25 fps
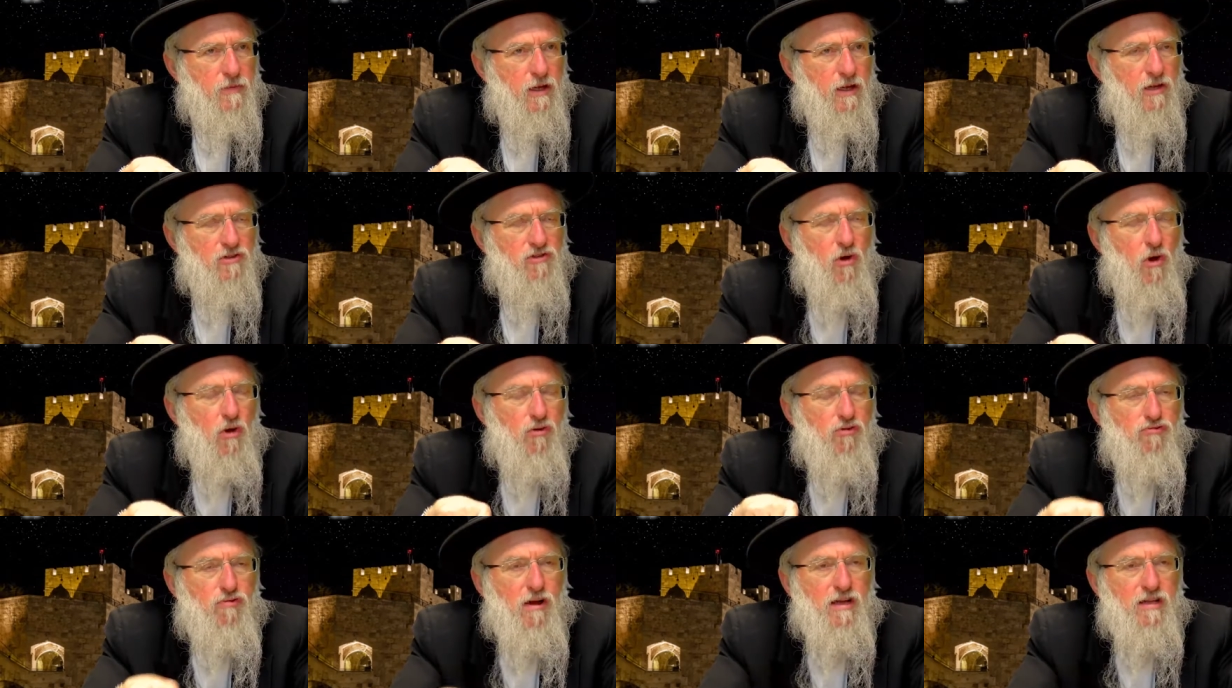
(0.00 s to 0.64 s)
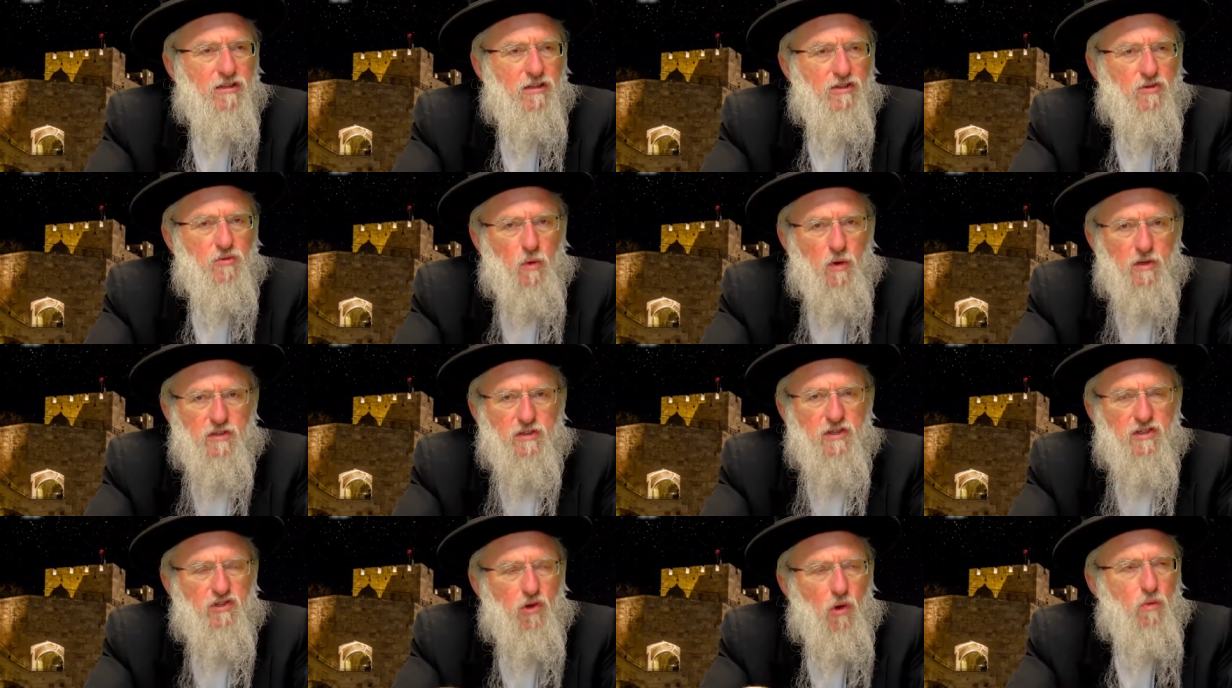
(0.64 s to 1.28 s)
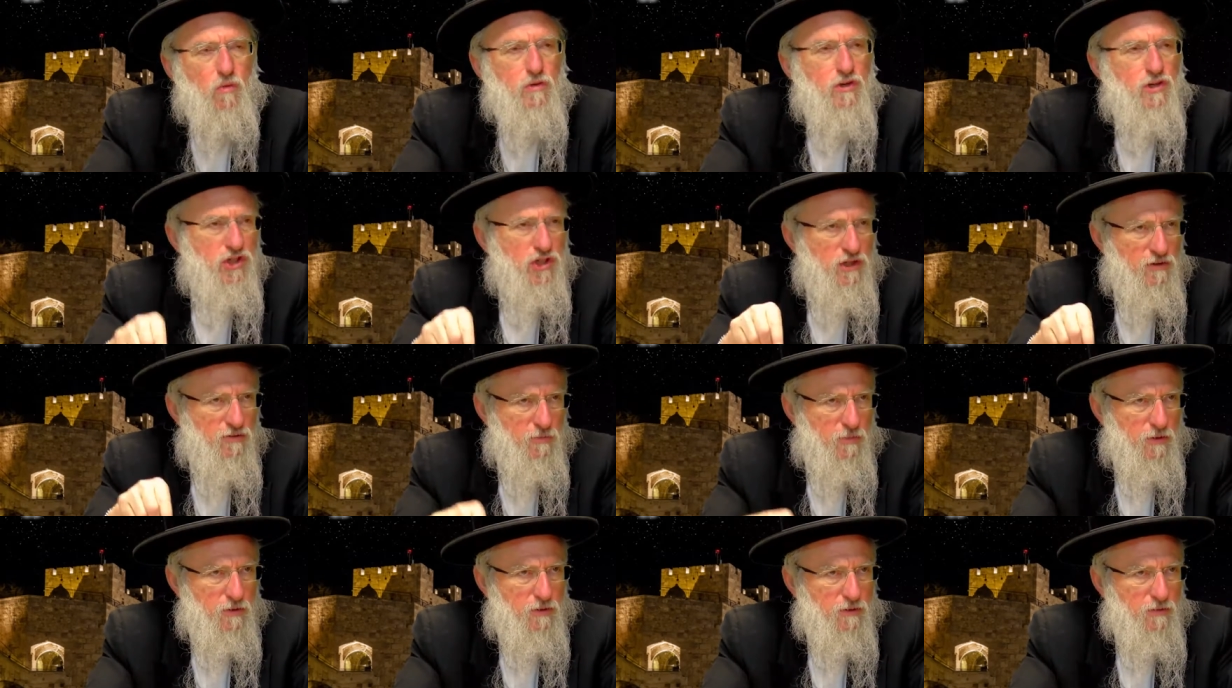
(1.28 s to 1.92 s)
His greatness was his own
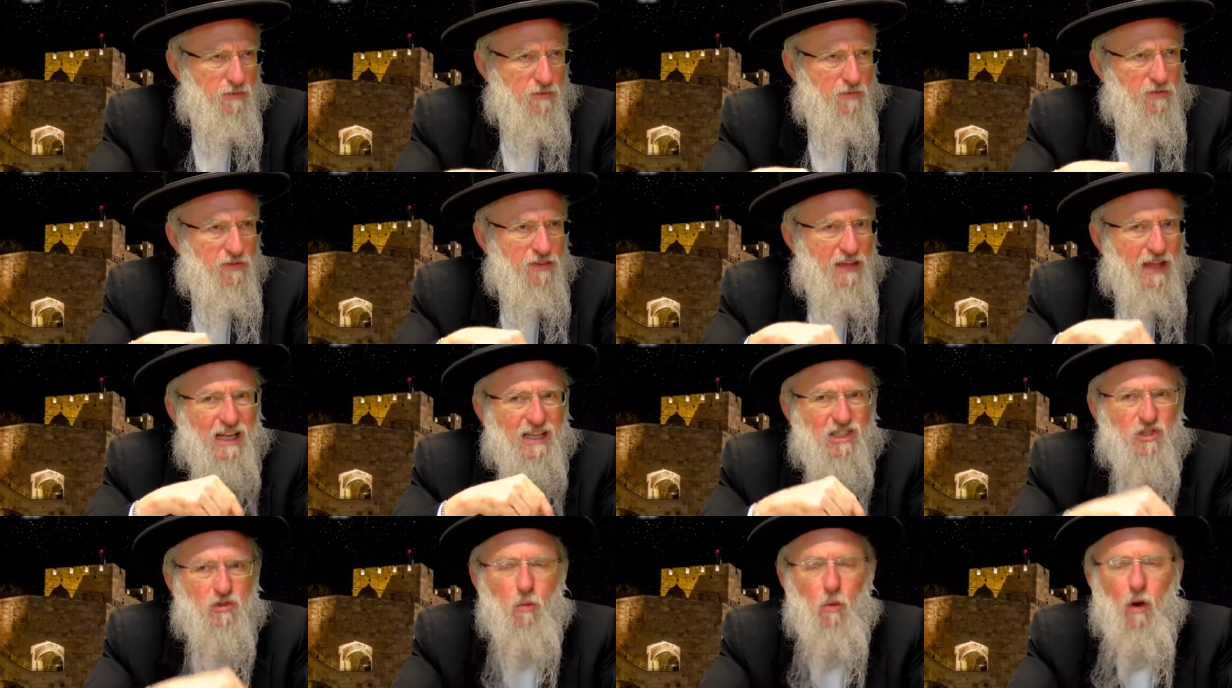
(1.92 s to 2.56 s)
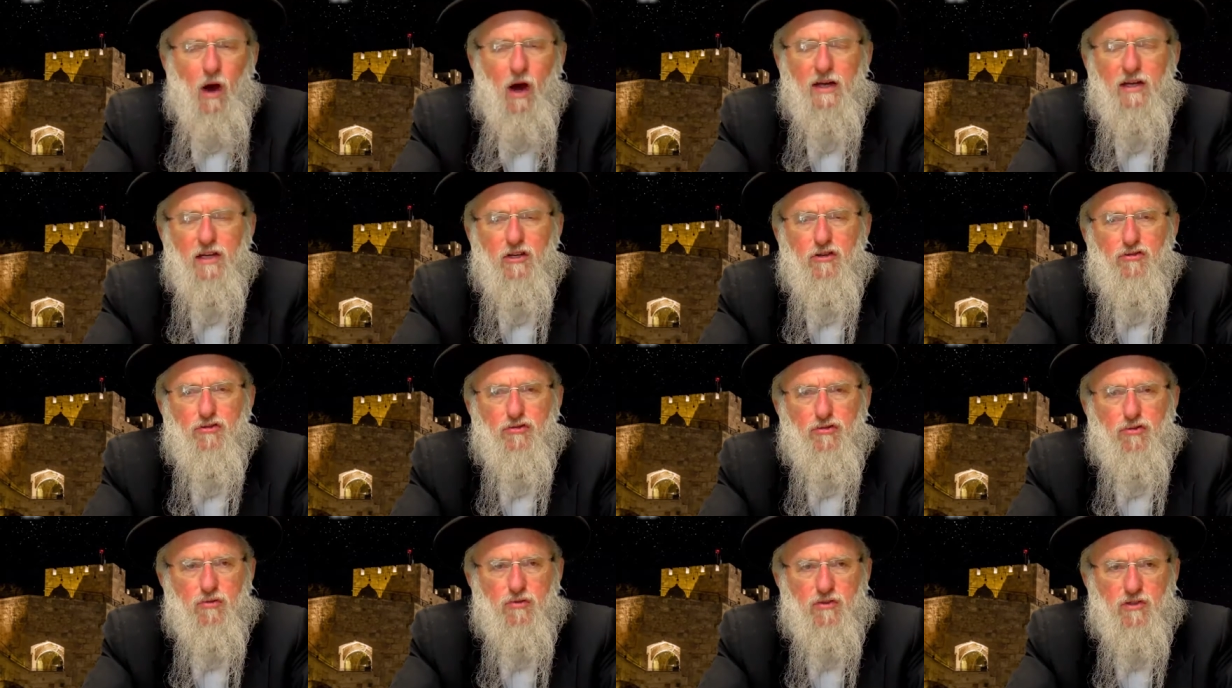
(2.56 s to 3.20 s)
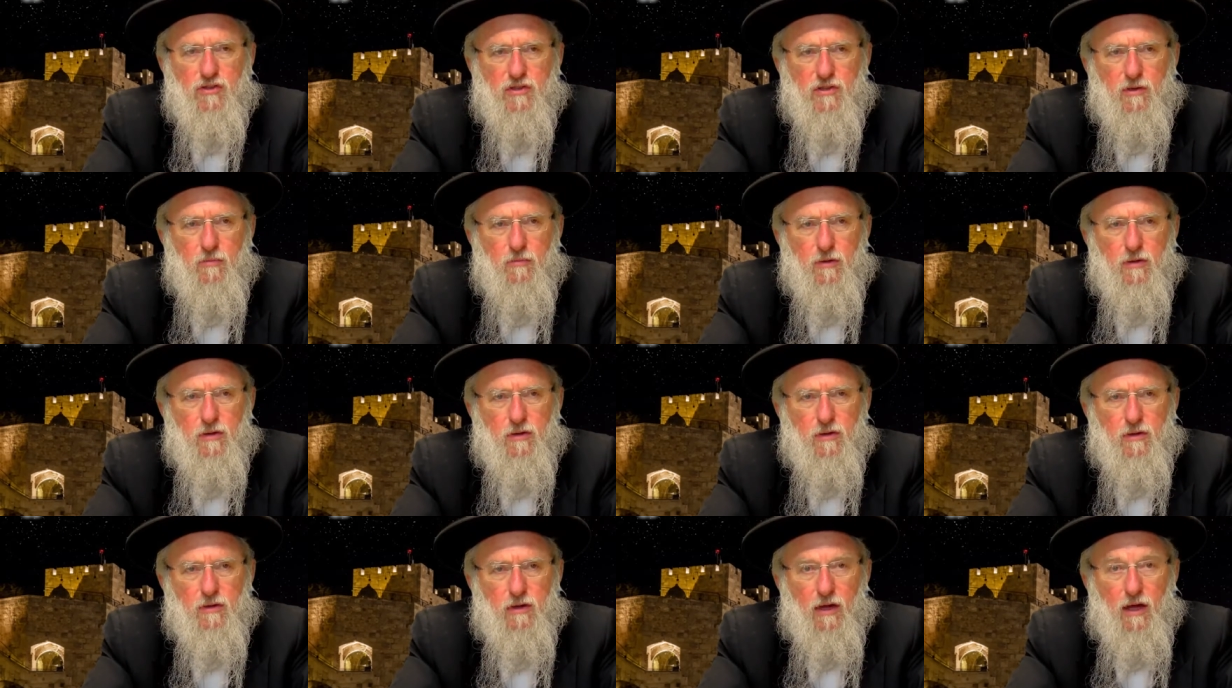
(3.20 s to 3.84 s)
achievement. That's why it introduces him
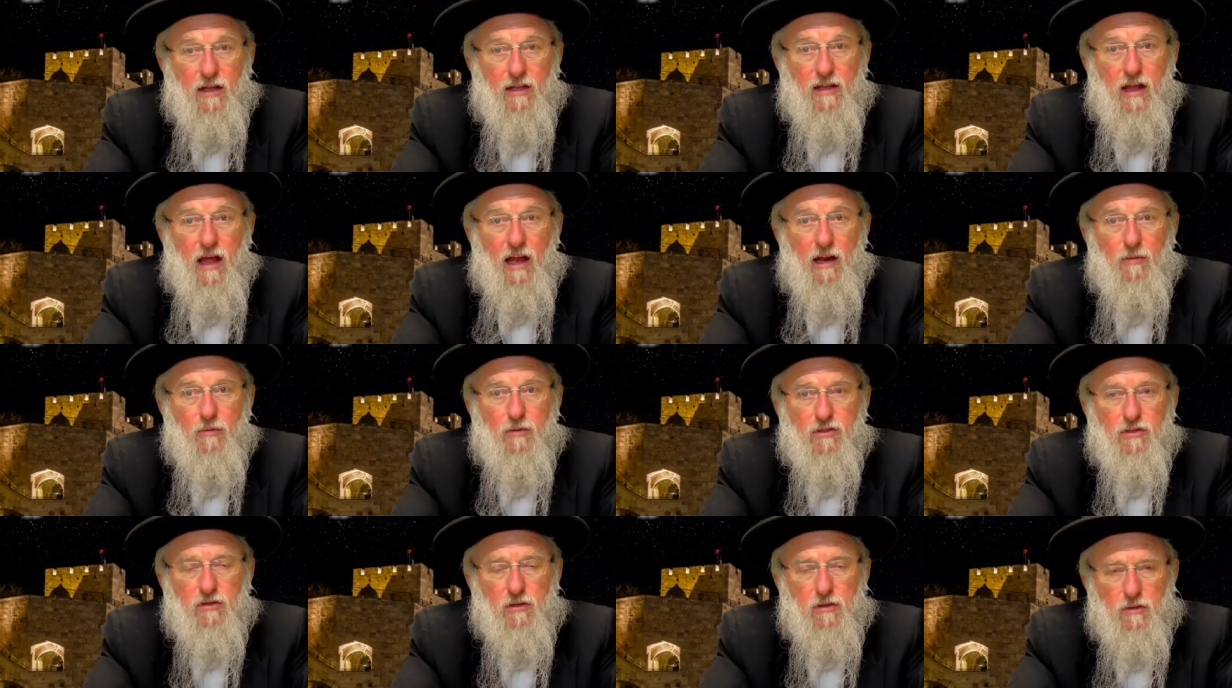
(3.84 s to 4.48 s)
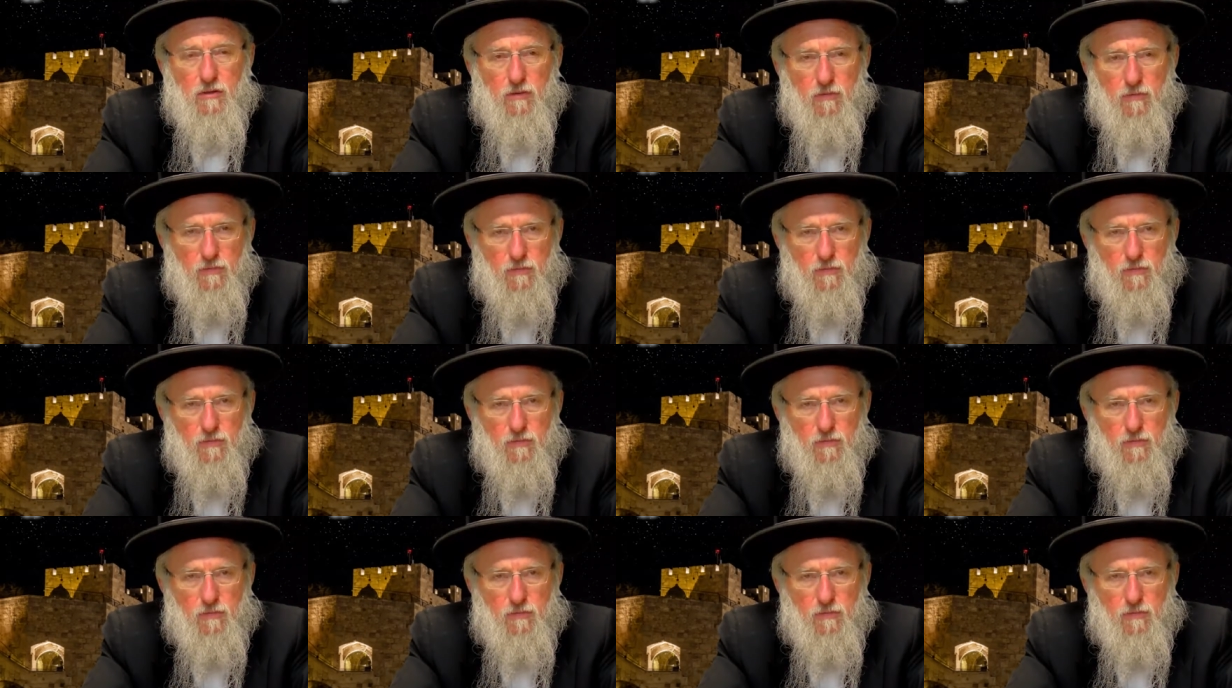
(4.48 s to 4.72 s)
anonymously.